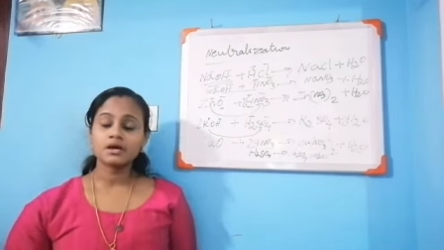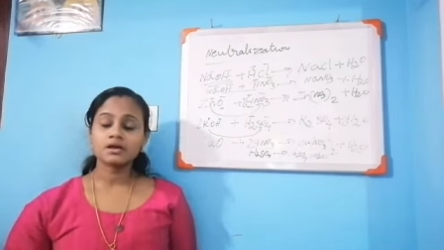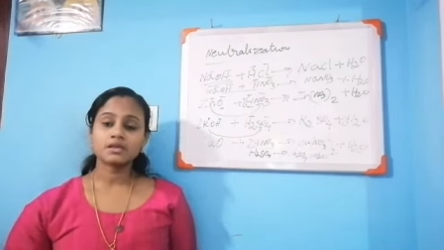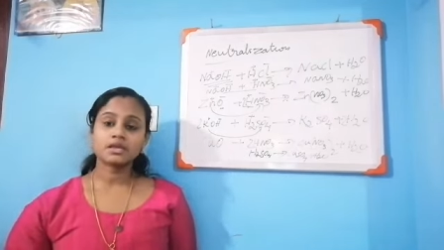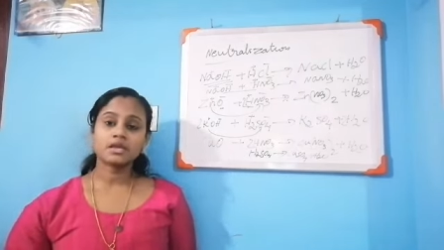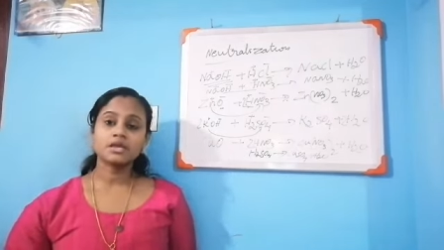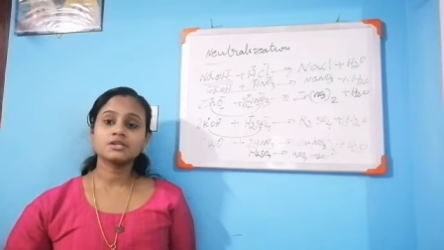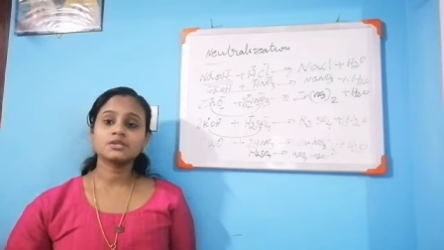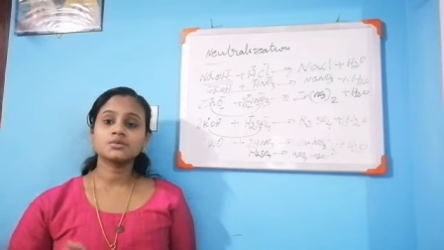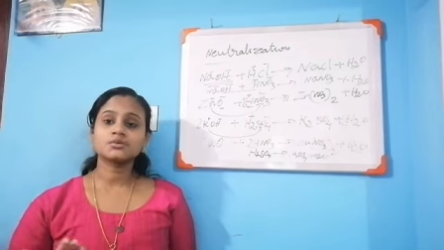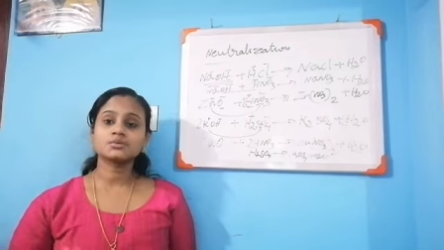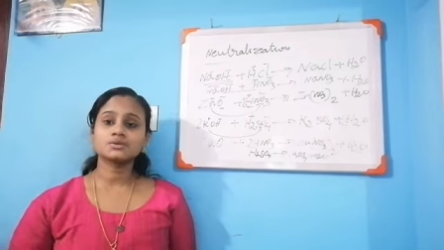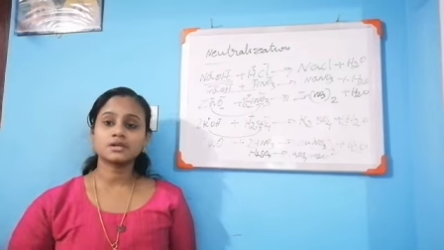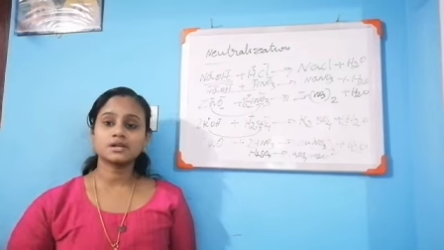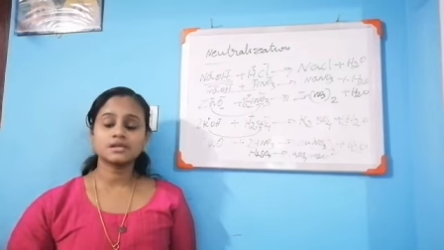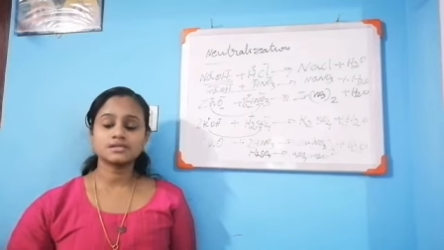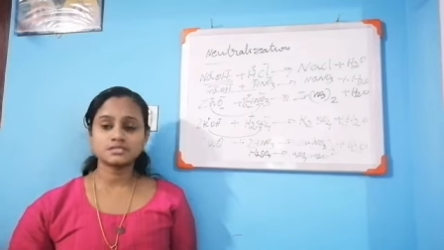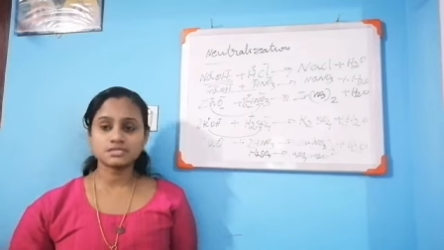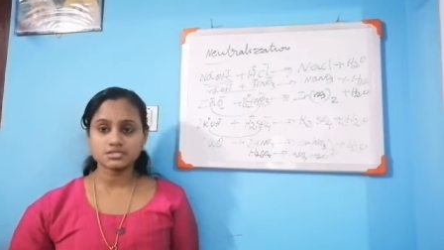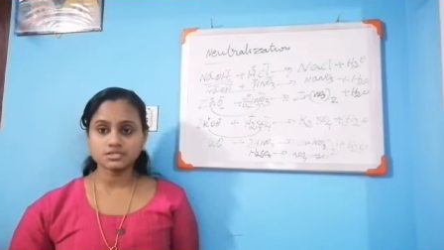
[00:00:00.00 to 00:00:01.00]
okay,
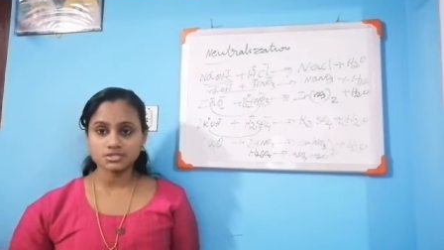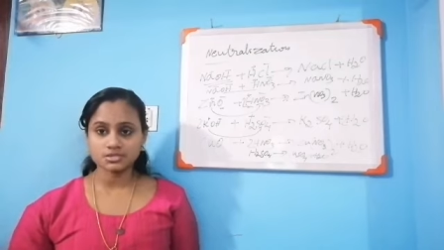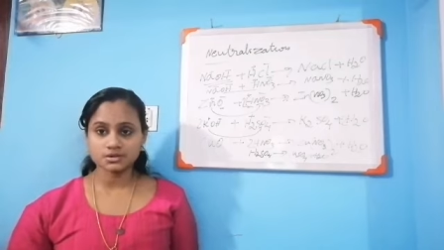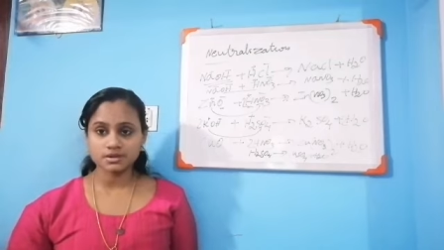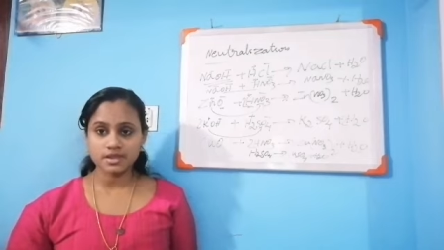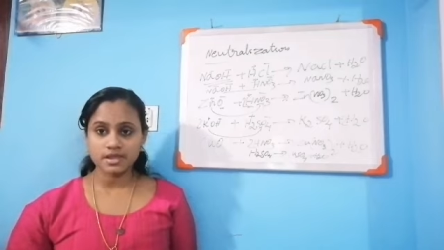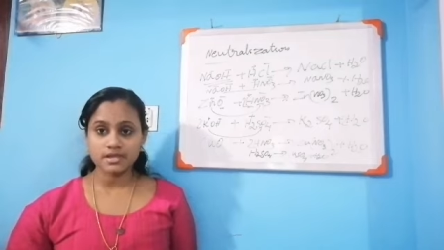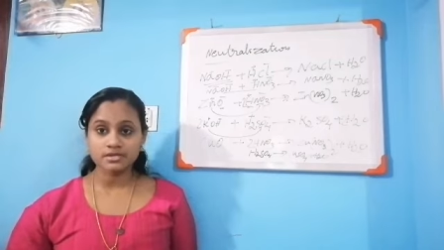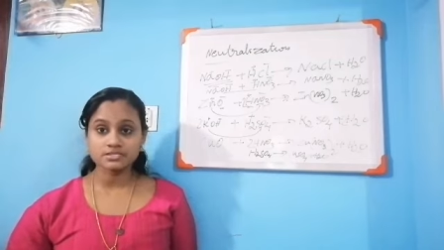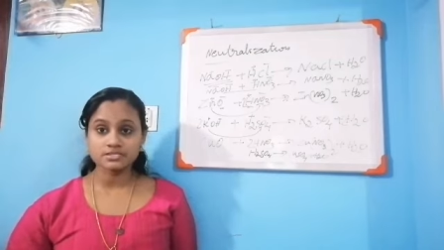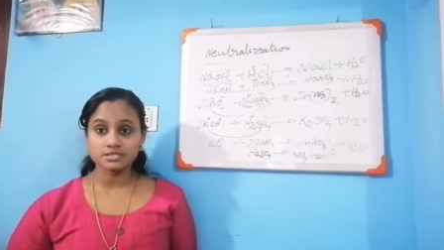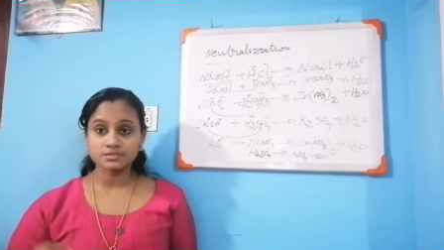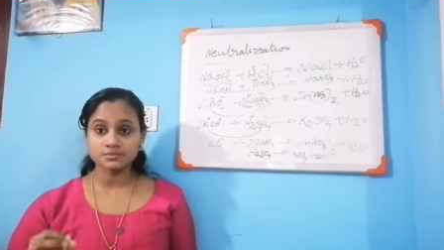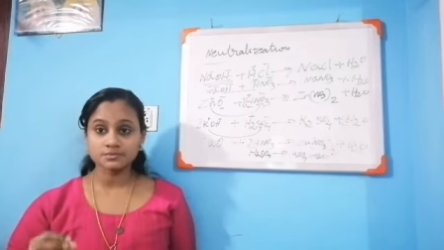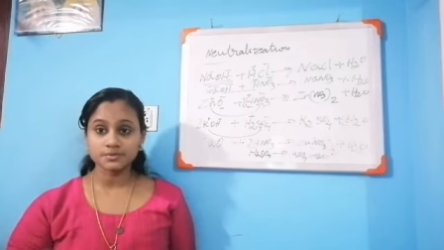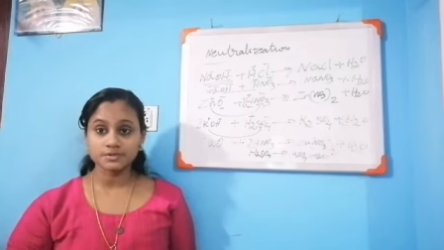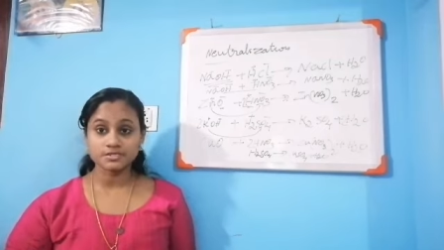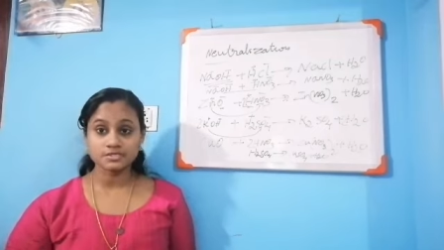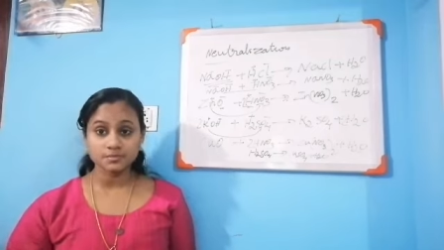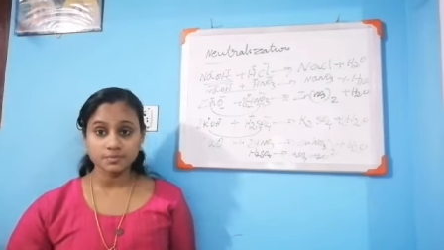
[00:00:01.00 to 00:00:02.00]
neutralization reaction,
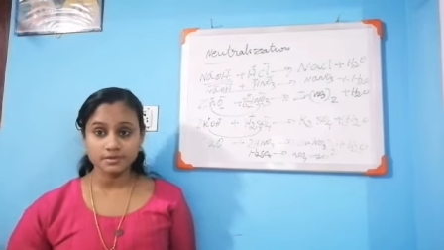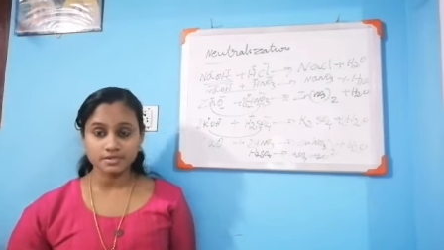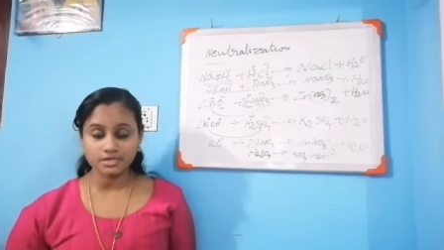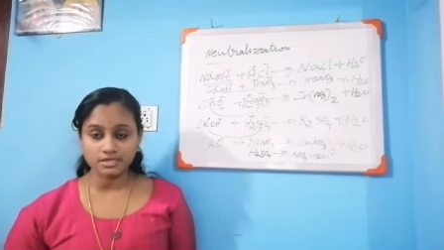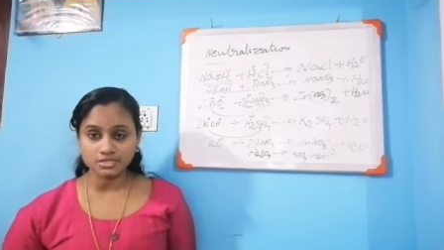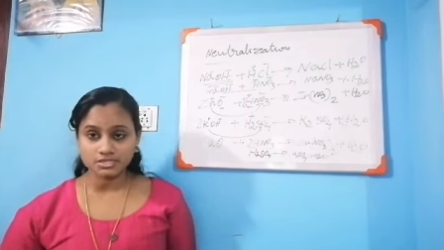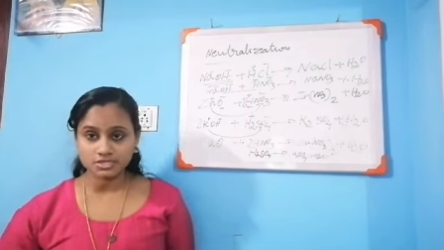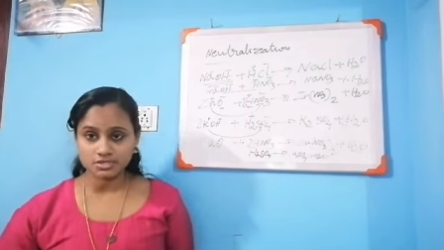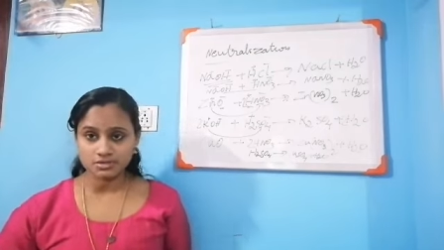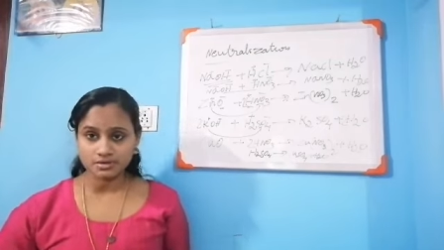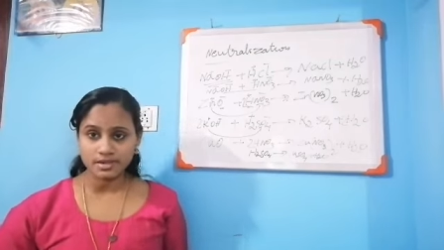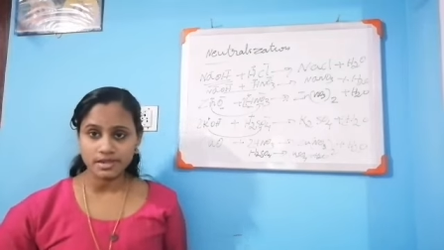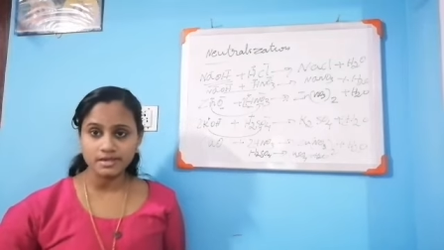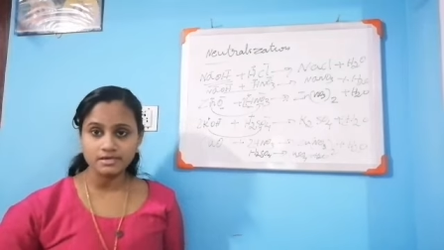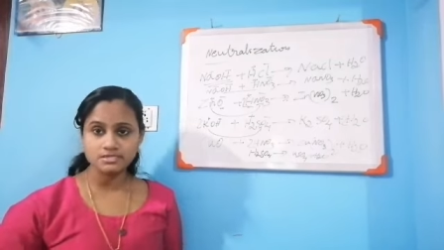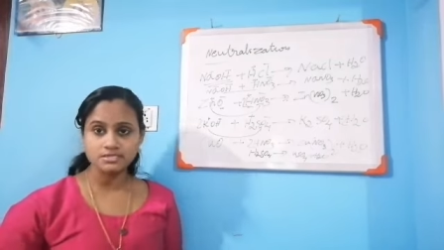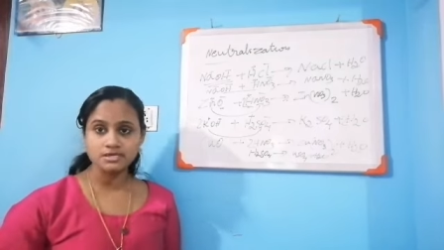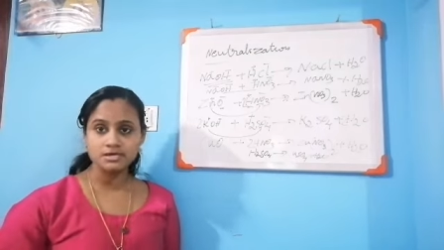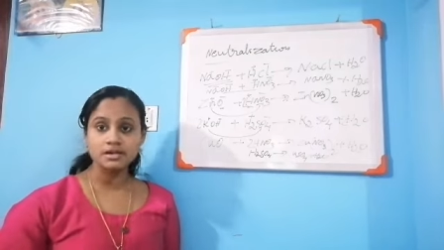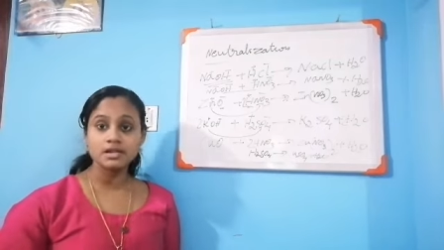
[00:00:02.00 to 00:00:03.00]
precipitation
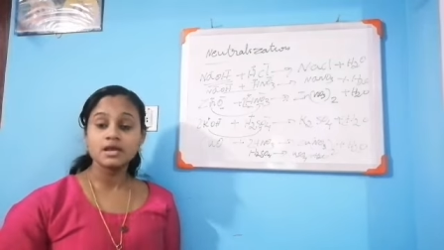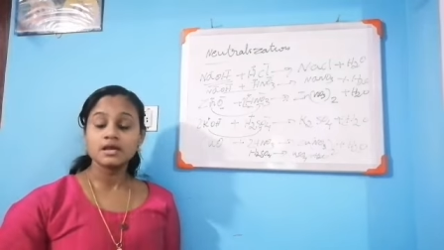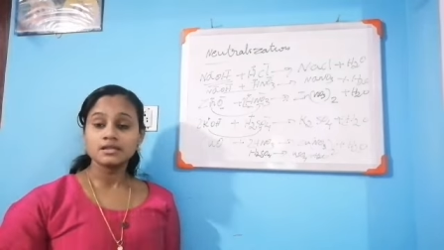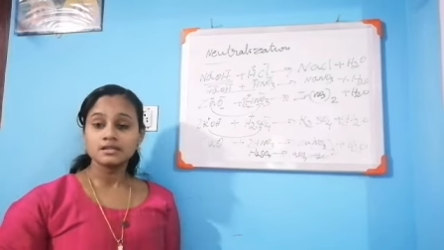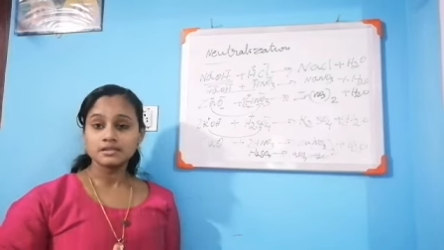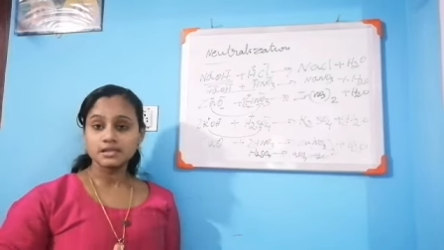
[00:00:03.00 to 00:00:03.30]
reaction,